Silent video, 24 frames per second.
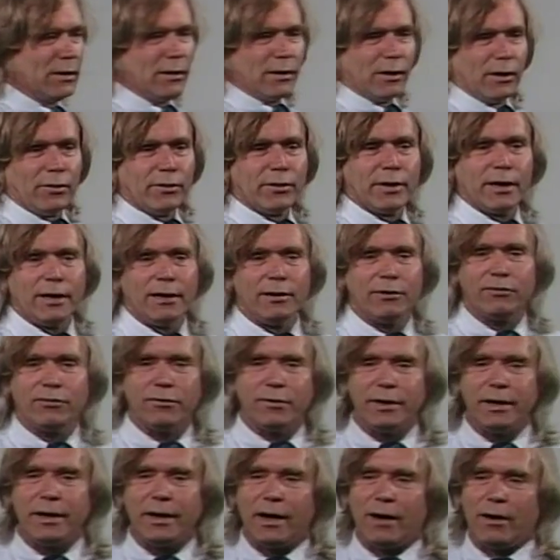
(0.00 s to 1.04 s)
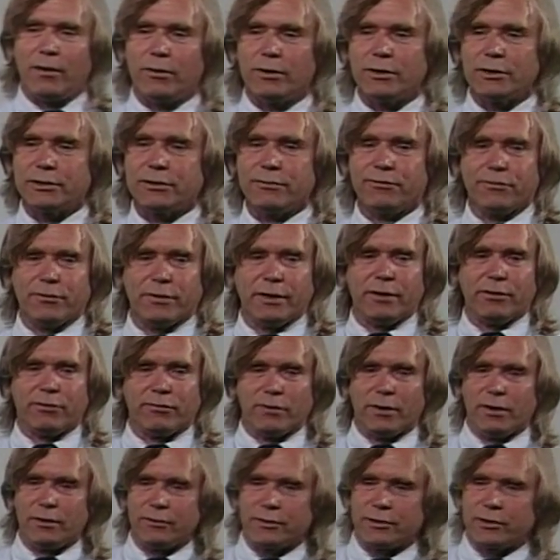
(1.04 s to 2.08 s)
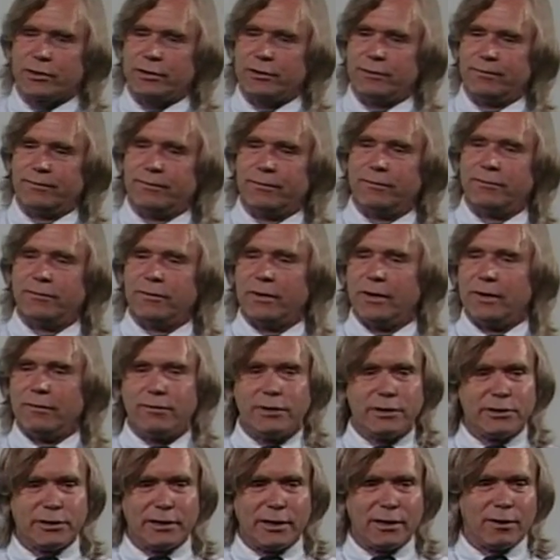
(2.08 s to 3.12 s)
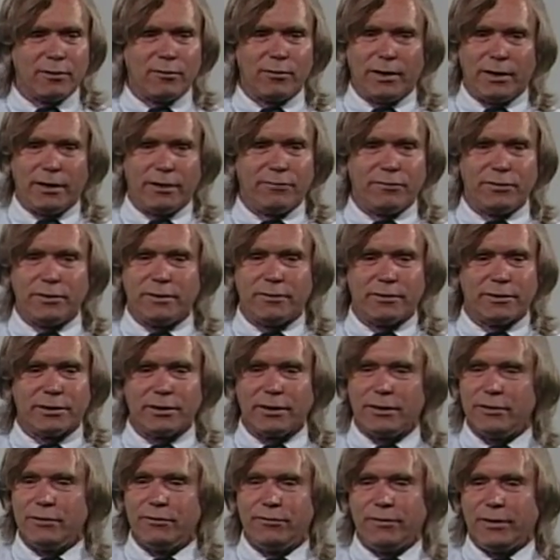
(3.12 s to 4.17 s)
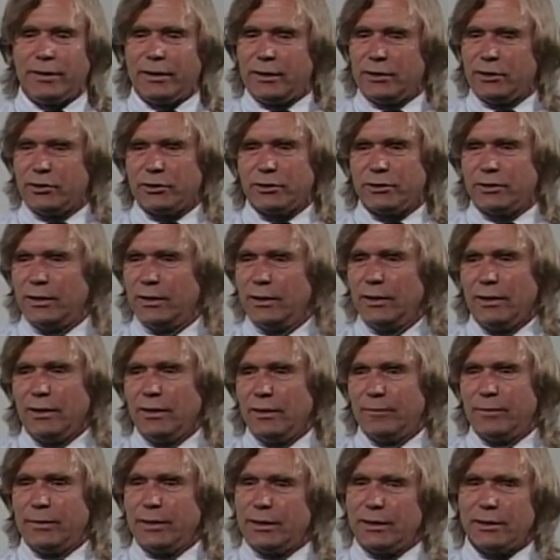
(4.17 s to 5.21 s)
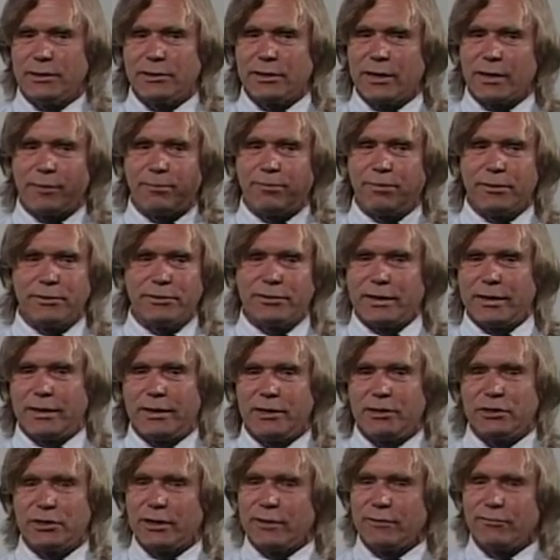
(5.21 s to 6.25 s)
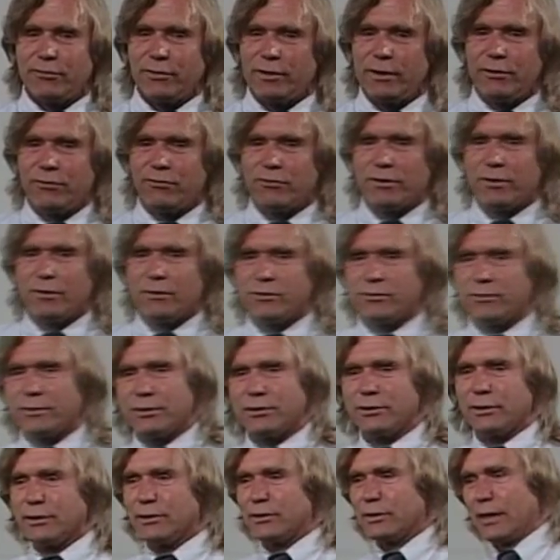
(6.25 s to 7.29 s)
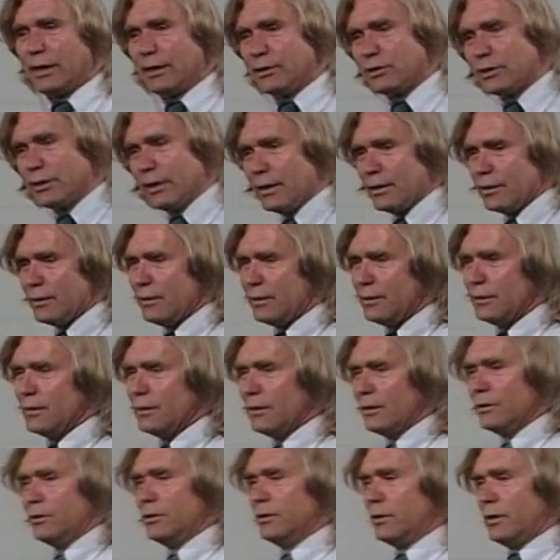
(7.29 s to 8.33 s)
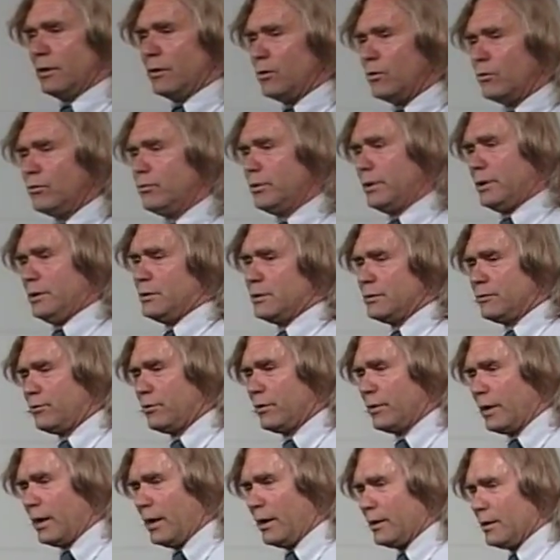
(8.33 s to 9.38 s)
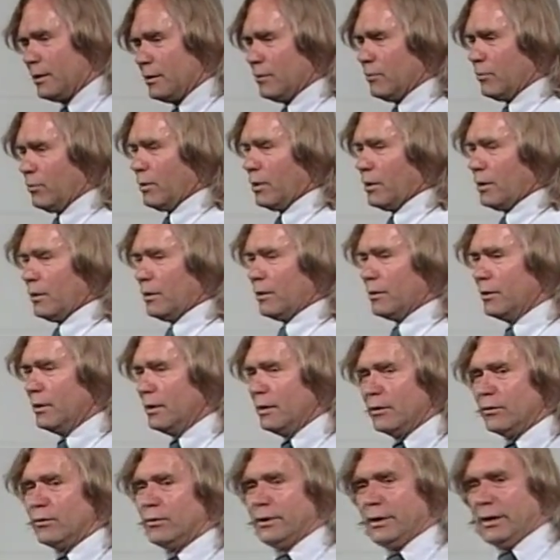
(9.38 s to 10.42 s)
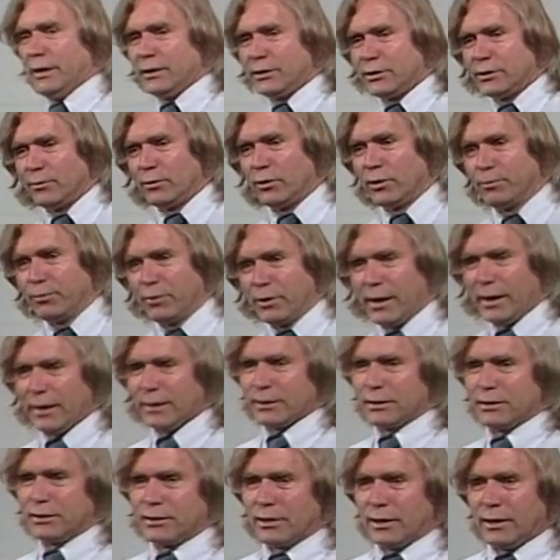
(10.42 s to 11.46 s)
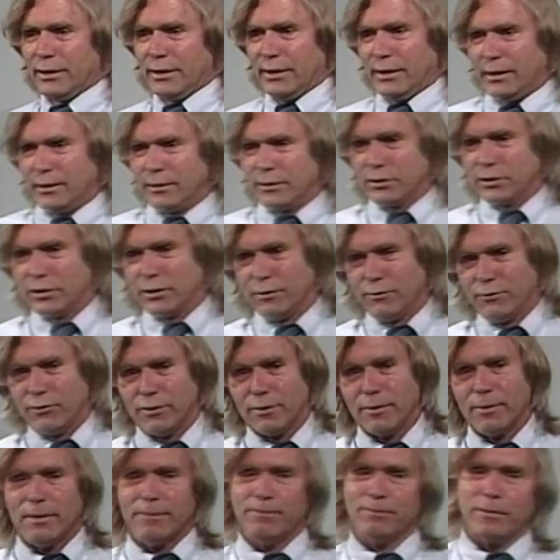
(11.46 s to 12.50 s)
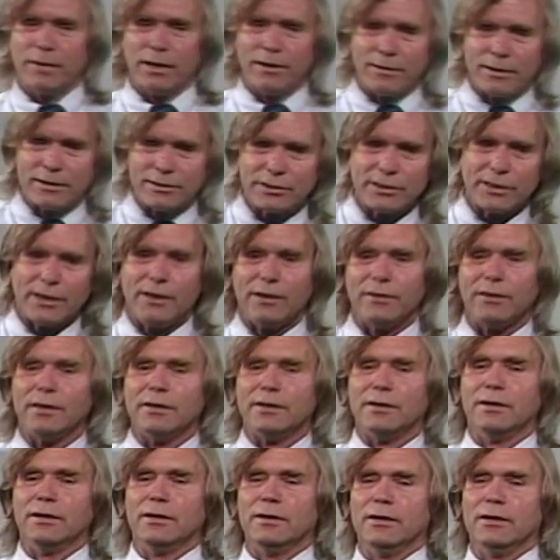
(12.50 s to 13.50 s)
okay, 3 hours of free throws for every single one of you until you finish, because our percentage on free throws was disgusting. No reason for that in the world. We need some more practice on that and so forth. I'm not saying that